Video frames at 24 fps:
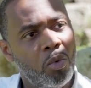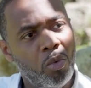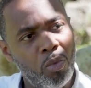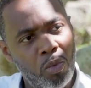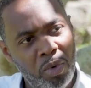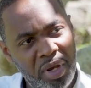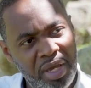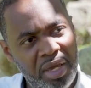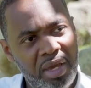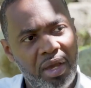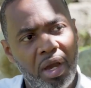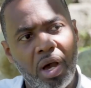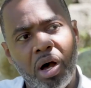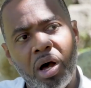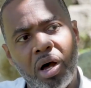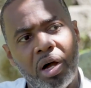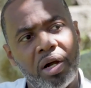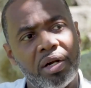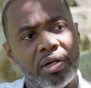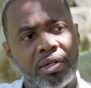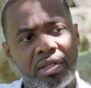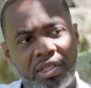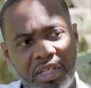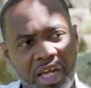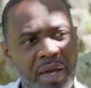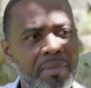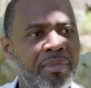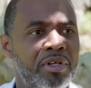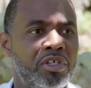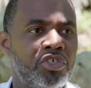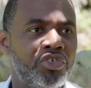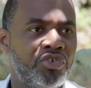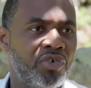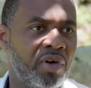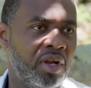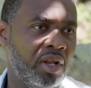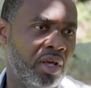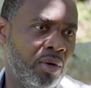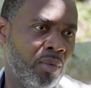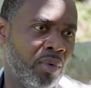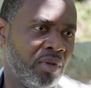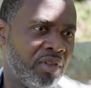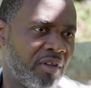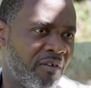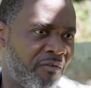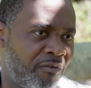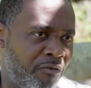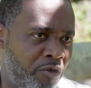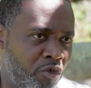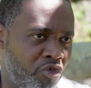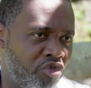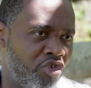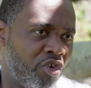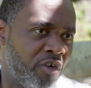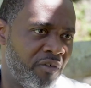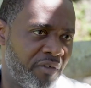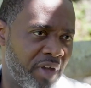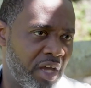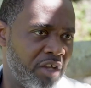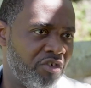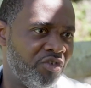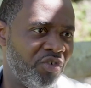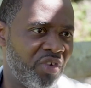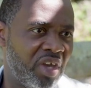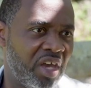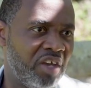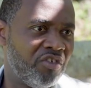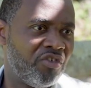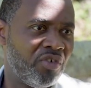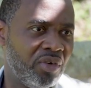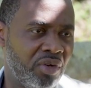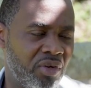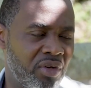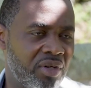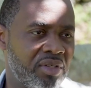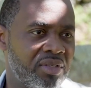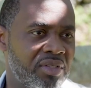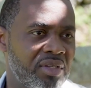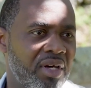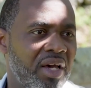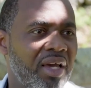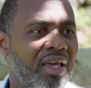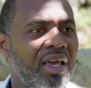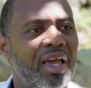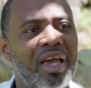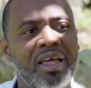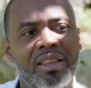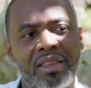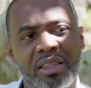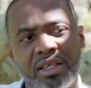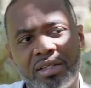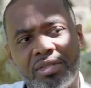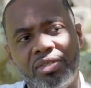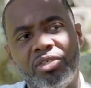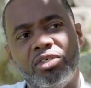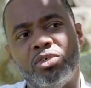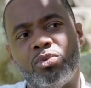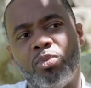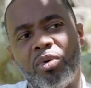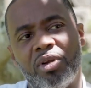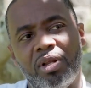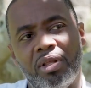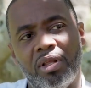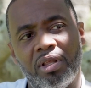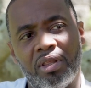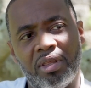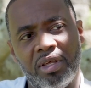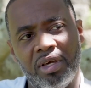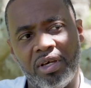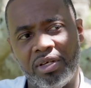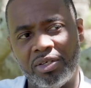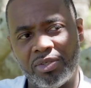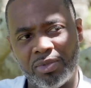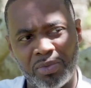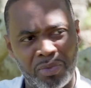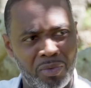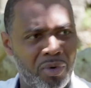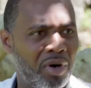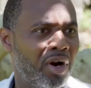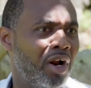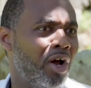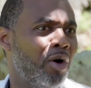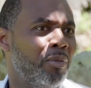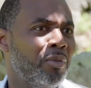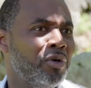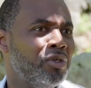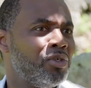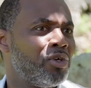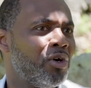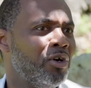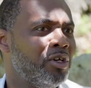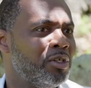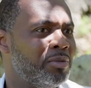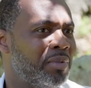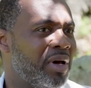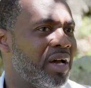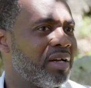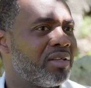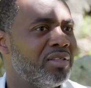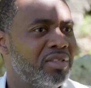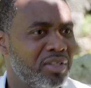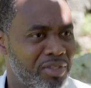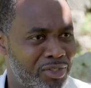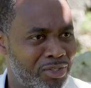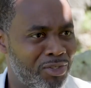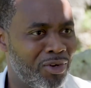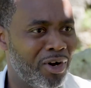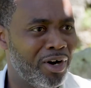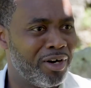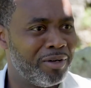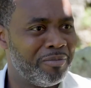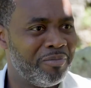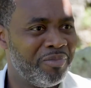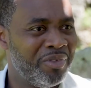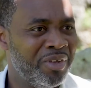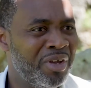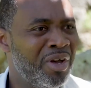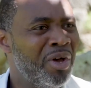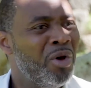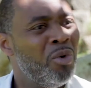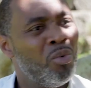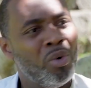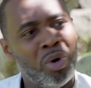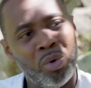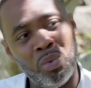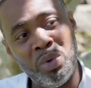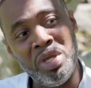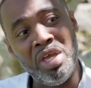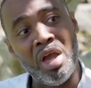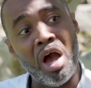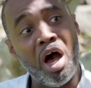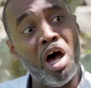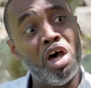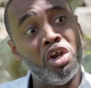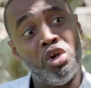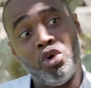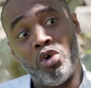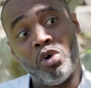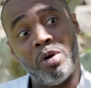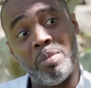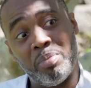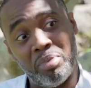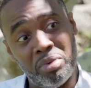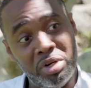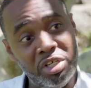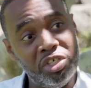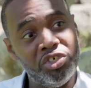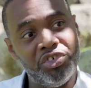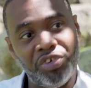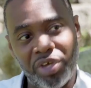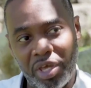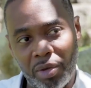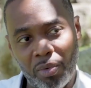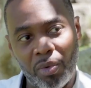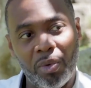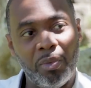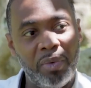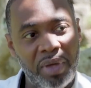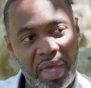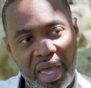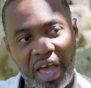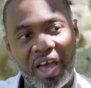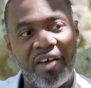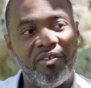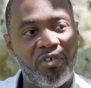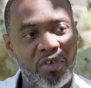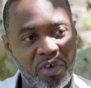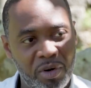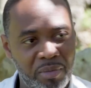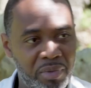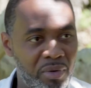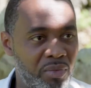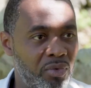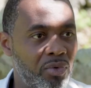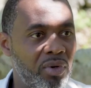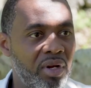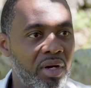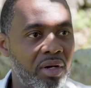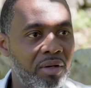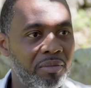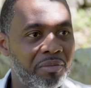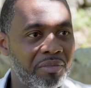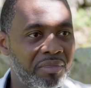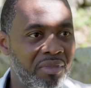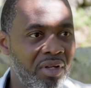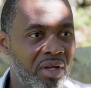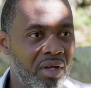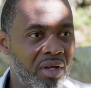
We are demonstrating what the future of education looks like. And this is one of the things where it almost goes back to the start, where we underappreciate what we have here in Bermuda.